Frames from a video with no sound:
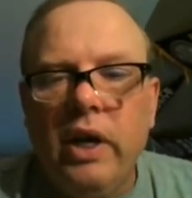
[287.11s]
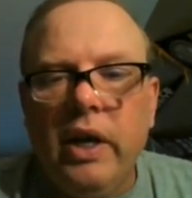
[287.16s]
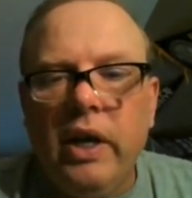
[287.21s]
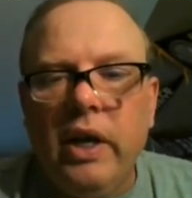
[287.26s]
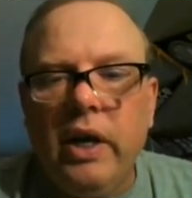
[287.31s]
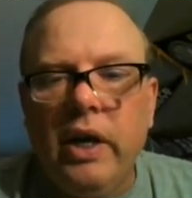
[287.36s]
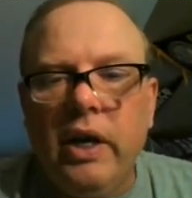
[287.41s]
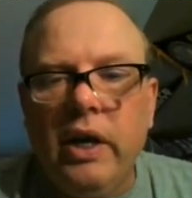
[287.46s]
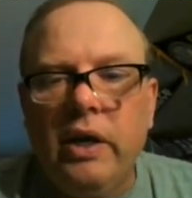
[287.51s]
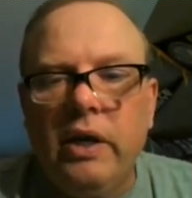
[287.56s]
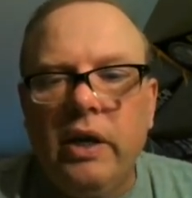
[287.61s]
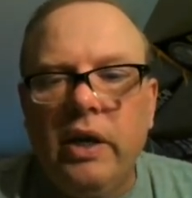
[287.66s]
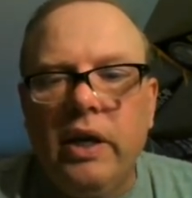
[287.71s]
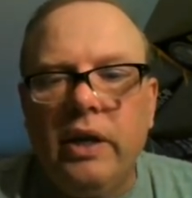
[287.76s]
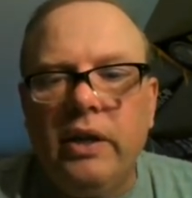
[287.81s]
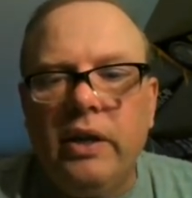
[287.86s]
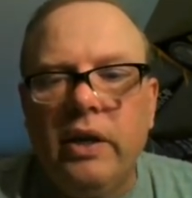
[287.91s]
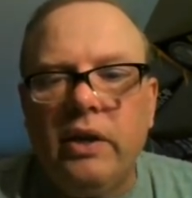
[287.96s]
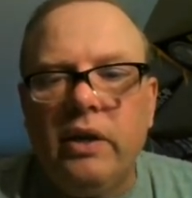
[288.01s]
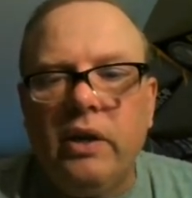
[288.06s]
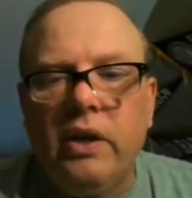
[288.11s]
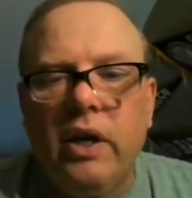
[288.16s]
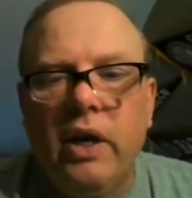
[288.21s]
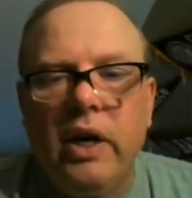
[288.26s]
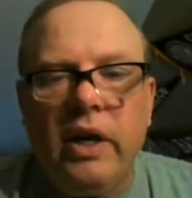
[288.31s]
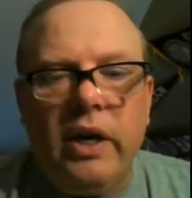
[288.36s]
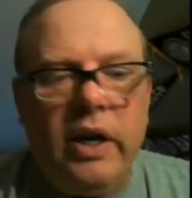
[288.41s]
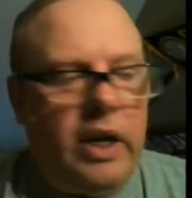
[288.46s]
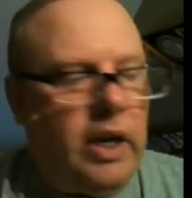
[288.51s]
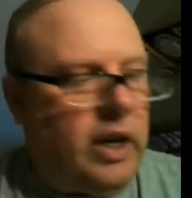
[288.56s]
And I then
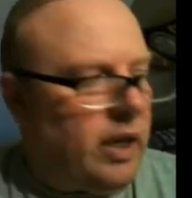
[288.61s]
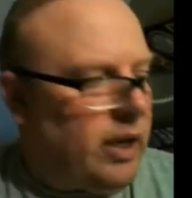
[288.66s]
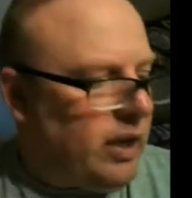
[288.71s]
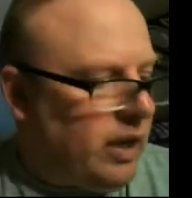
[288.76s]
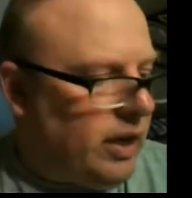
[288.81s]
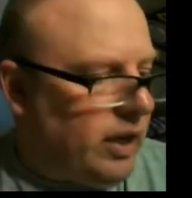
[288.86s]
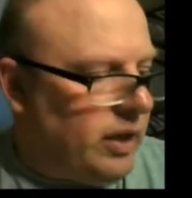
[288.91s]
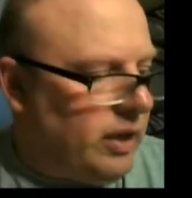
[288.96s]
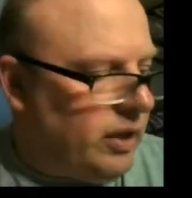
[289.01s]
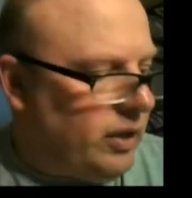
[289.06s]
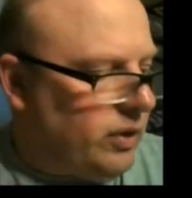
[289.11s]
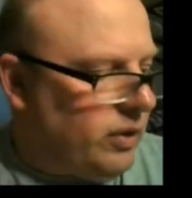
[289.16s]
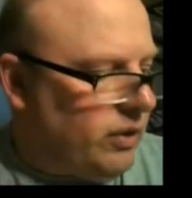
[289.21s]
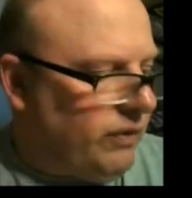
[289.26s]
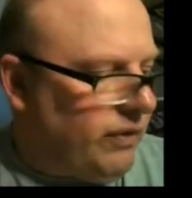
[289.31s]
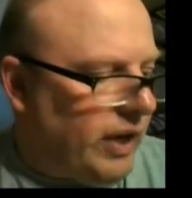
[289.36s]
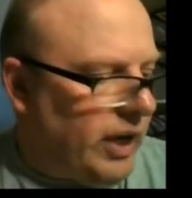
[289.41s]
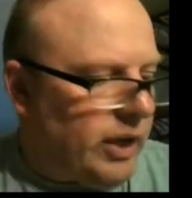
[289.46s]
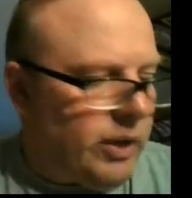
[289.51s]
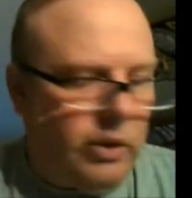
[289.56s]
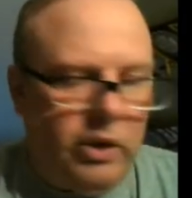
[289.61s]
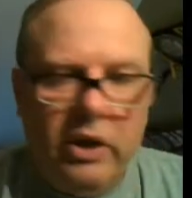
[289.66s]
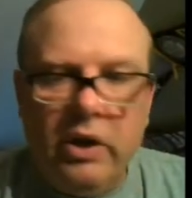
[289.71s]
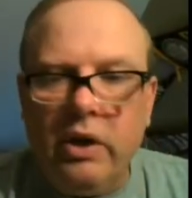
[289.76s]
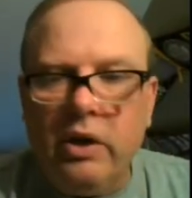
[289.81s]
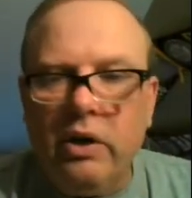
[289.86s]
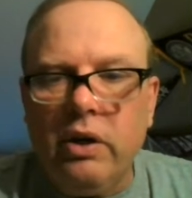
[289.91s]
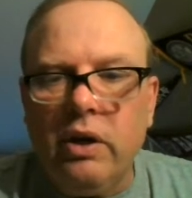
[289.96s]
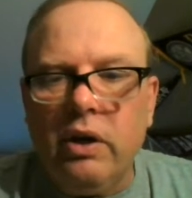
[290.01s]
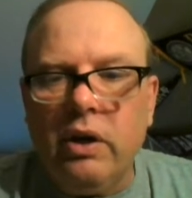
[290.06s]
got a initial value
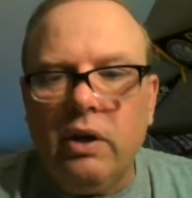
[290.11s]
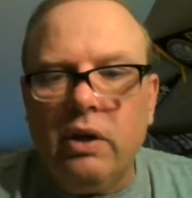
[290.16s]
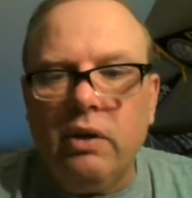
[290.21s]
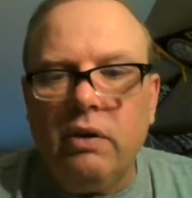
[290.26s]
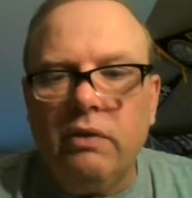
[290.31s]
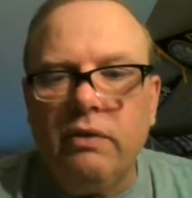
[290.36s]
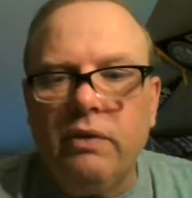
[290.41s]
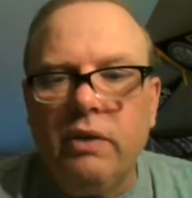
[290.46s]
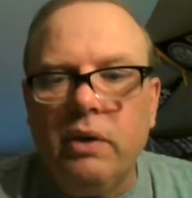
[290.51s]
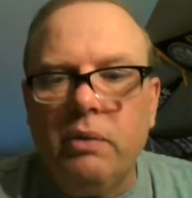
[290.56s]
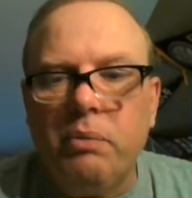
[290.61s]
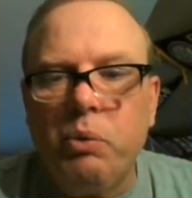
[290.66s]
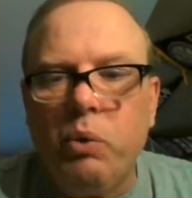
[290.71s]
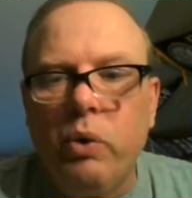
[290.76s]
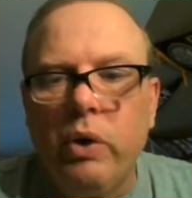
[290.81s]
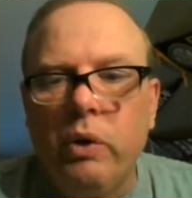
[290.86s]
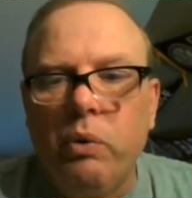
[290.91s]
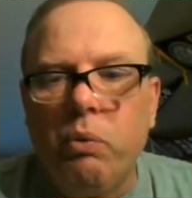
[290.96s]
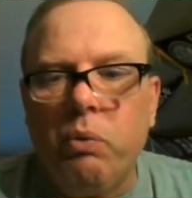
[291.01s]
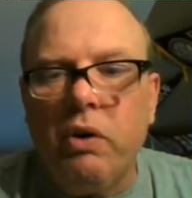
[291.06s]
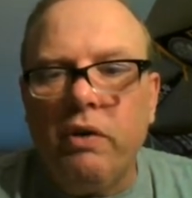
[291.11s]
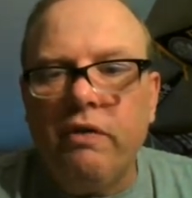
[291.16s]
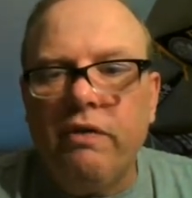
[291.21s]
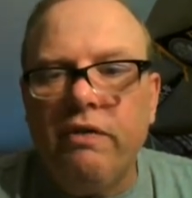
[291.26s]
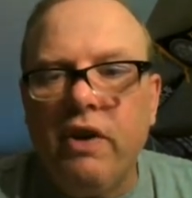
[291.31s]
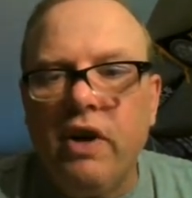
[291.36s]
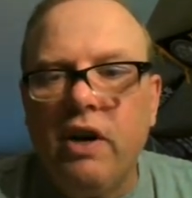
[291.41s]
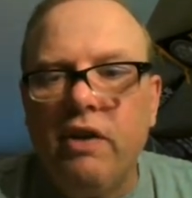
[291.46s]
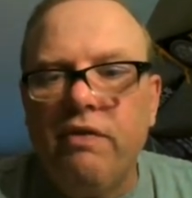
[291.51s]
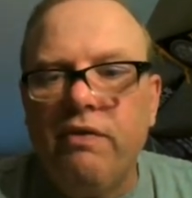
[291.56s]
here of
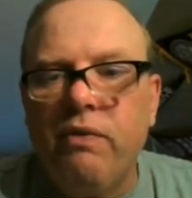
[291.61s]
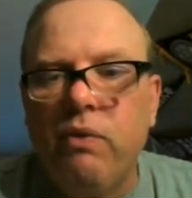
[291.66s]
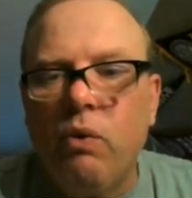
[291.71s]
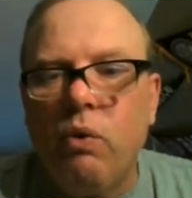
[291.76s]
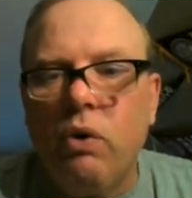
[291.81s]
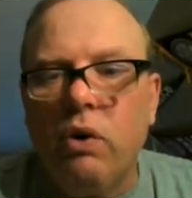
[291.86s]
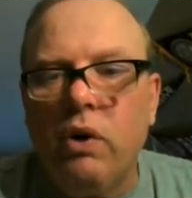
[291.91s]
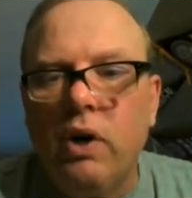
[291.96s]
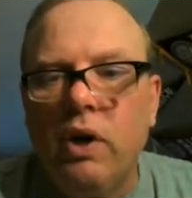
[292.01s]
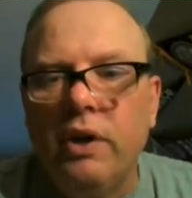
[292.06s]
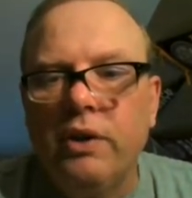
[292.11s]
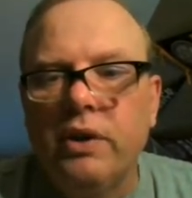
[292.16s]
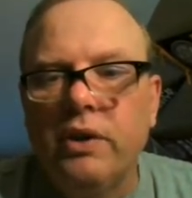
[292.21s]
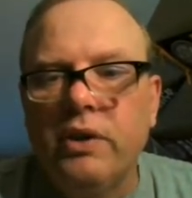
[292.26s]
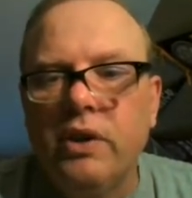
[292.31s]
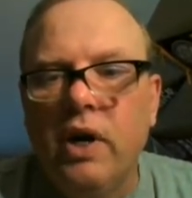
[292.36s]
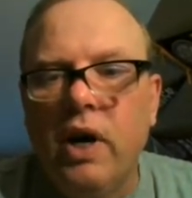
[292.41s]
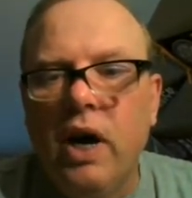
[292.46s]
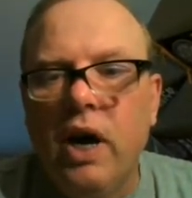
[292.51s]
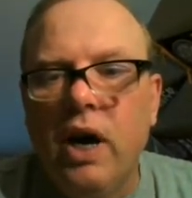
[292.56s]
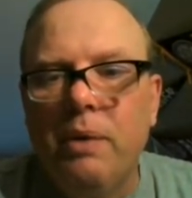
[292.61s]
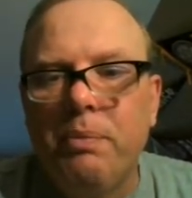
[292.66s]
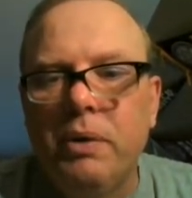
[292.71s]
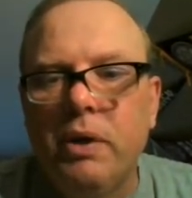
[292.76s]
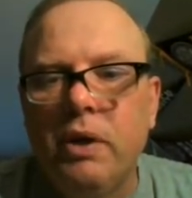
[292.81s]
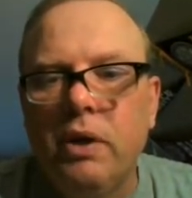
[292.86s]
0.154 on the top.